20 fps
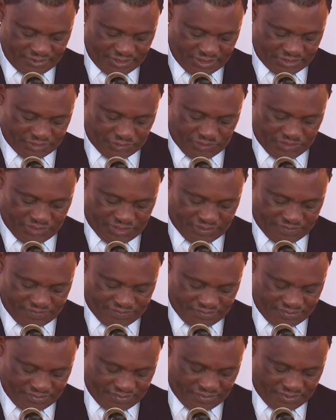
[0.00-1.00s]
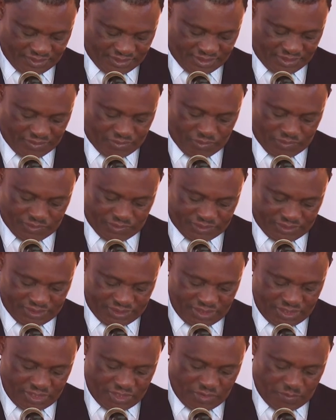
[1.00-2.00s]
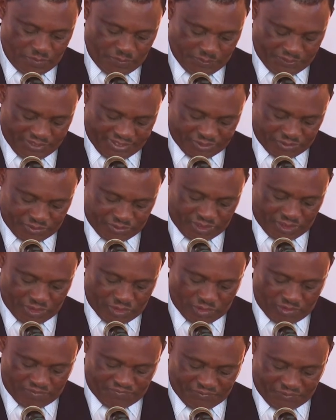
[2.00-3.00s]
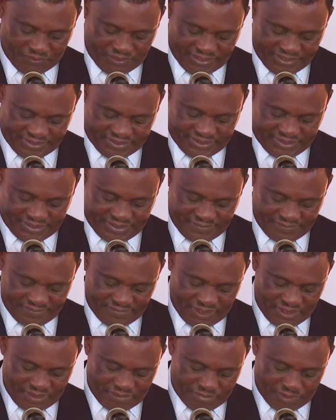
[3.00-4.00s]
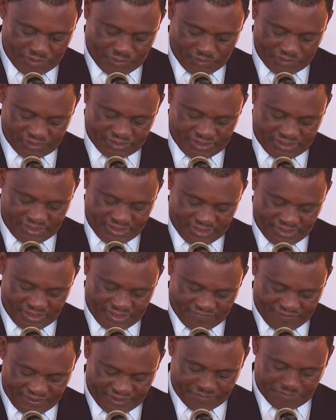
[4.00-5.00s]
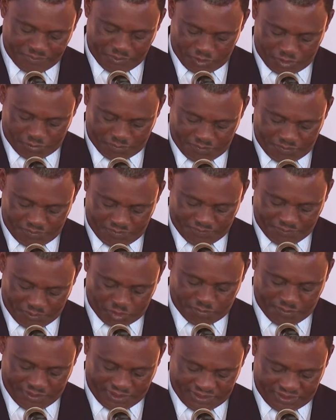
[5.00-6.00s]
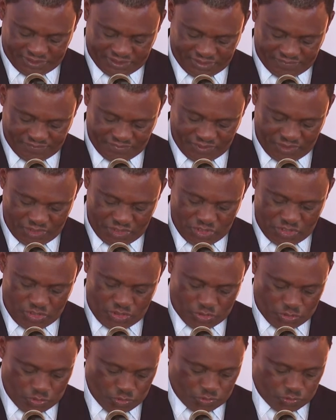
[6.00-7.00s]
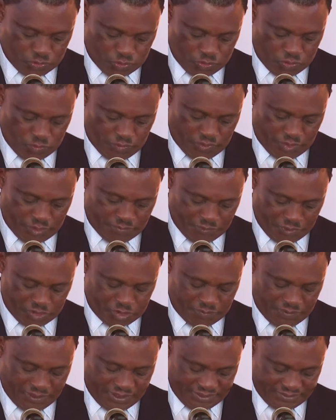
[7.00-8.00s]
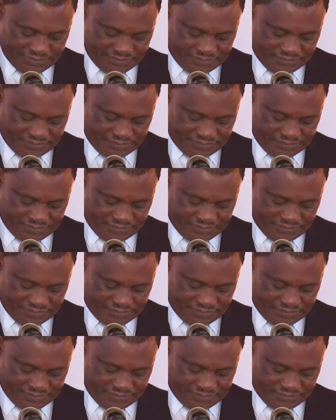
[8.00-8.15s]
He told them, and I quote, "Pray to the Lord for it, because if it prospers, you too will prosper."